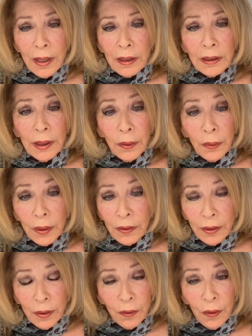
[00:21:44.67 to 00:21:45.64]
lyrics
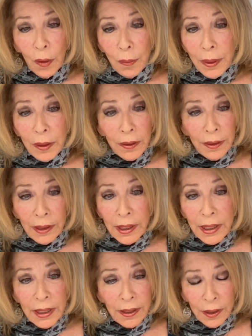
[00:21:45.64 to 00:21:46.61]
that are far better than
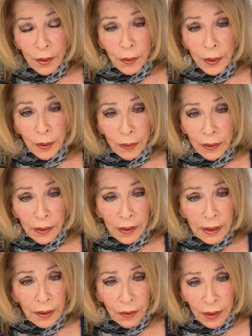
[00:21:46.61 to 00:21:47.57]
anything you hear
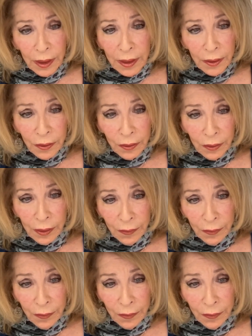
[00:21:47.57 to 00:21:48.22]
these days.